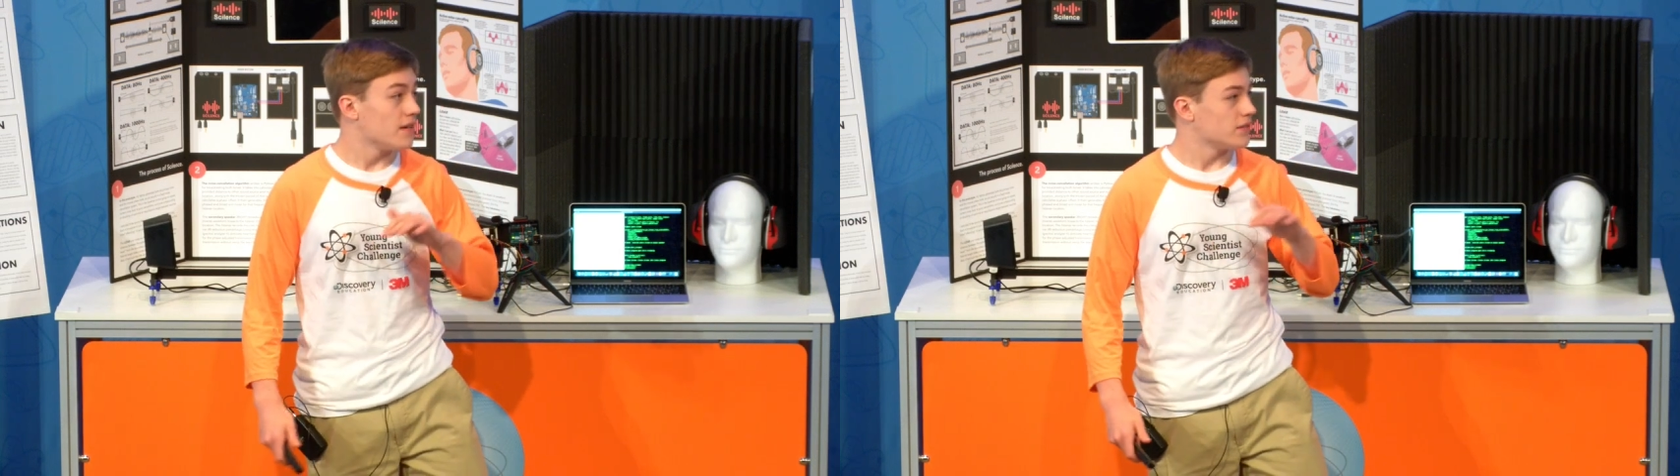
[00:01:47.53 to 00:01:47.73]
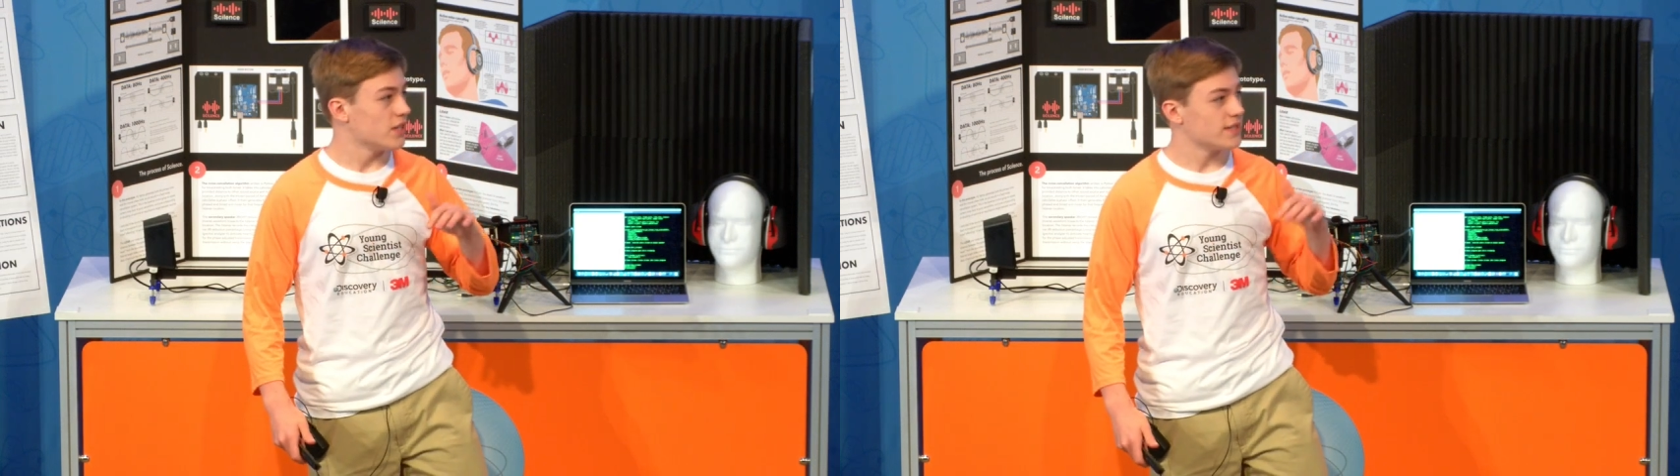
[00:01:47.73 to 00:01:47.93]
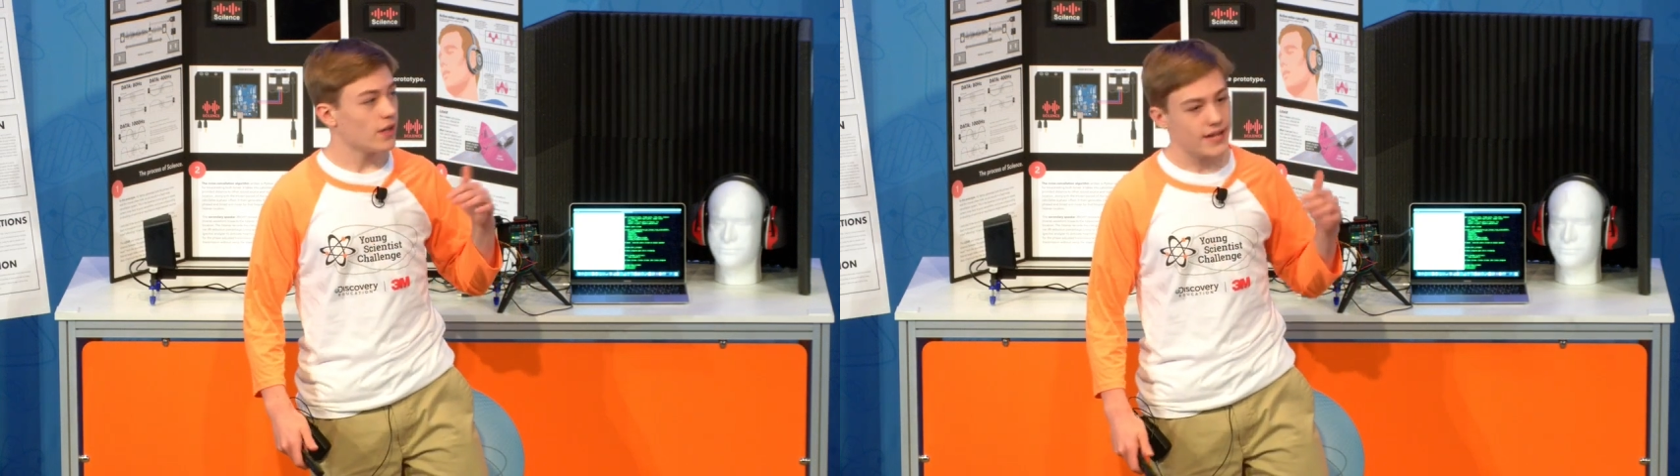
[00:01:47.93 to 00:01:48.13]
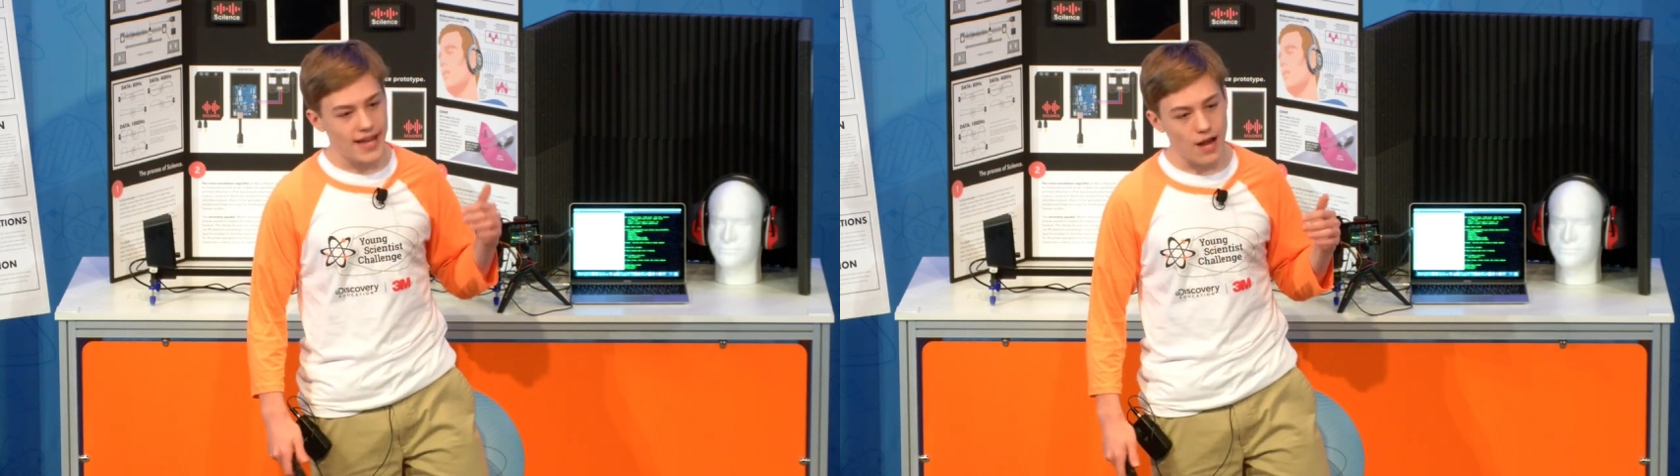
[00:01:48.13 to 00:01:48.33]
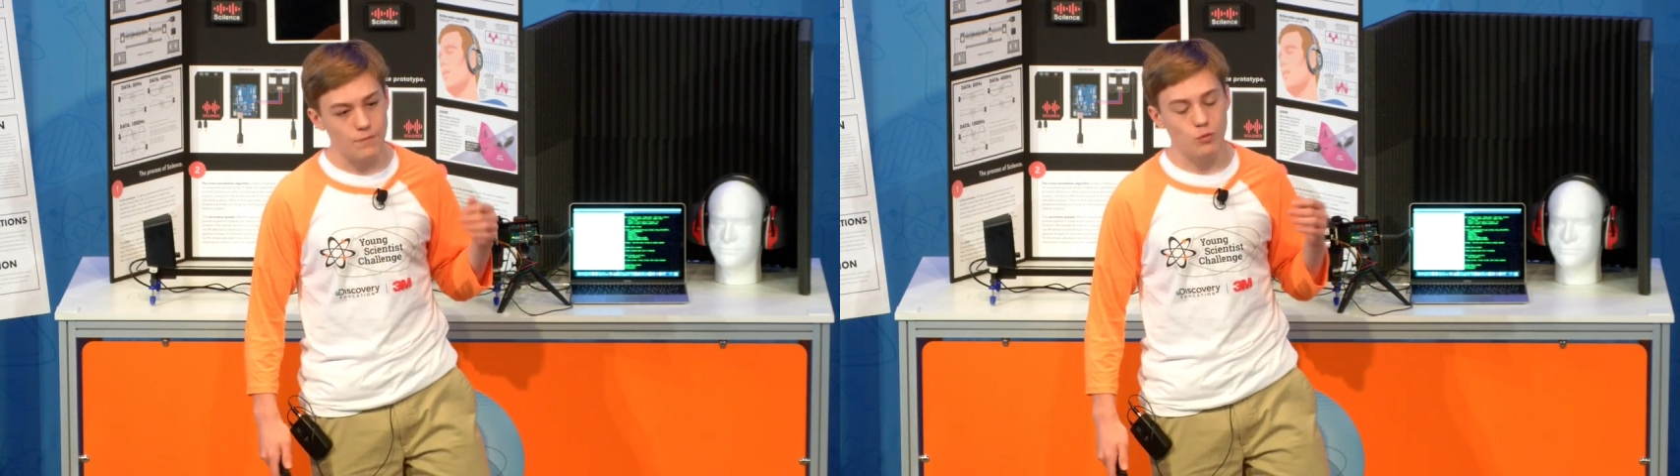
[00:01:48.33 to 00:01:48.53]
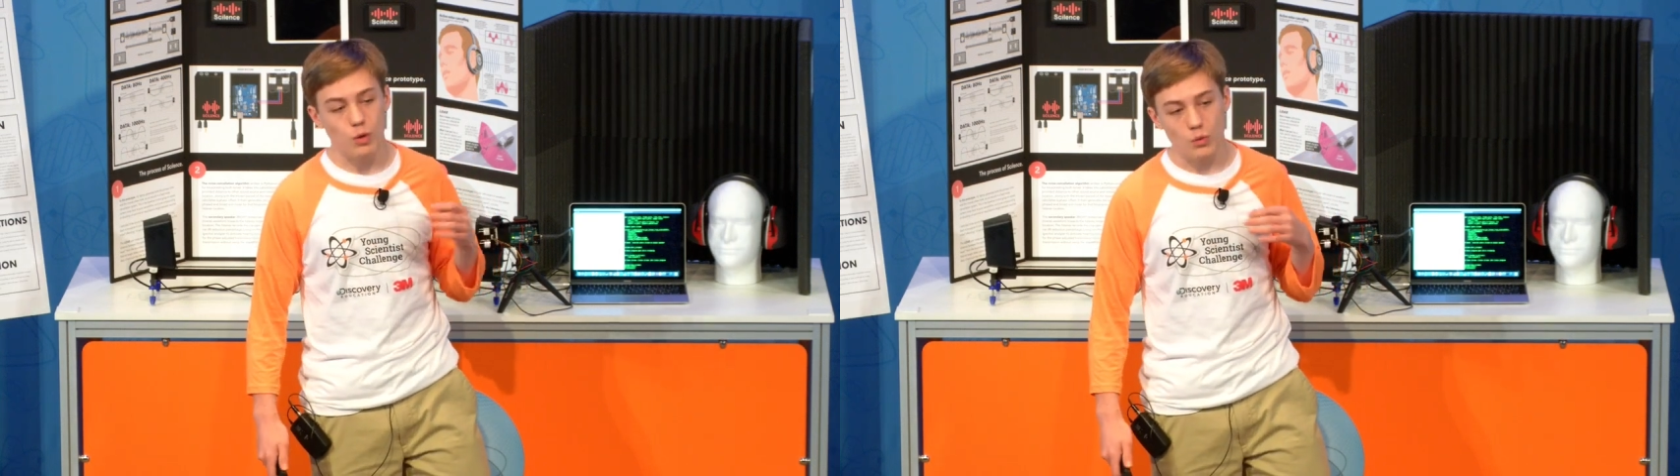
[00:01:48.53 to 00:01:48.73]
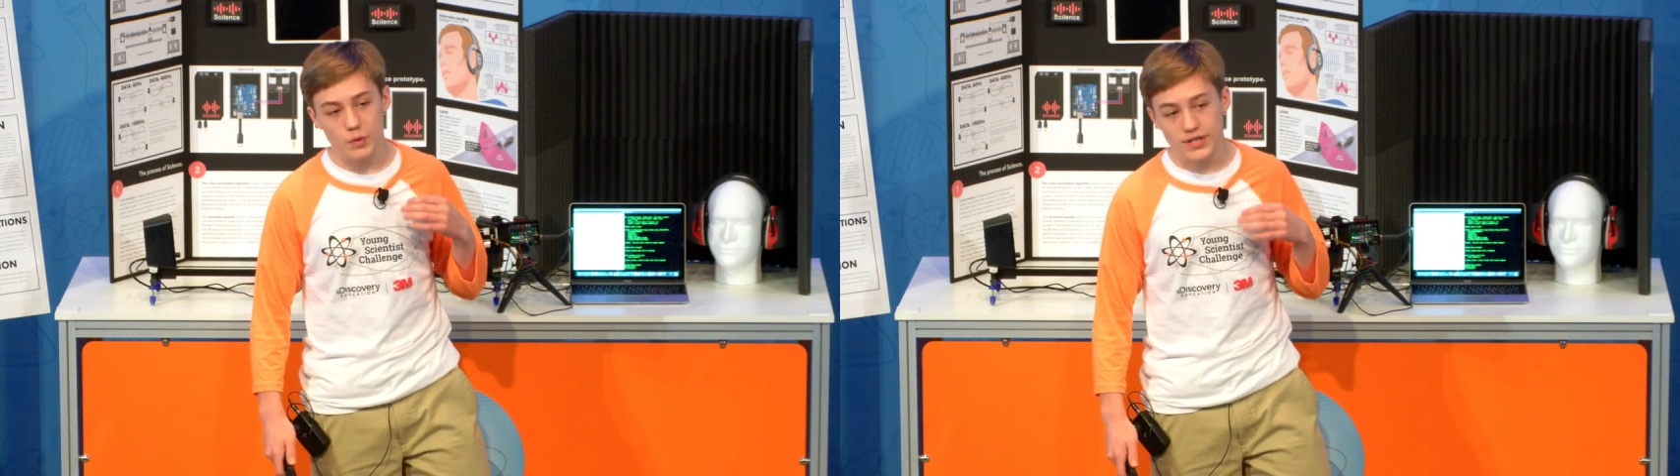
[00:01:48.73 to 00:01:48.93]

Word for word: does not account for what we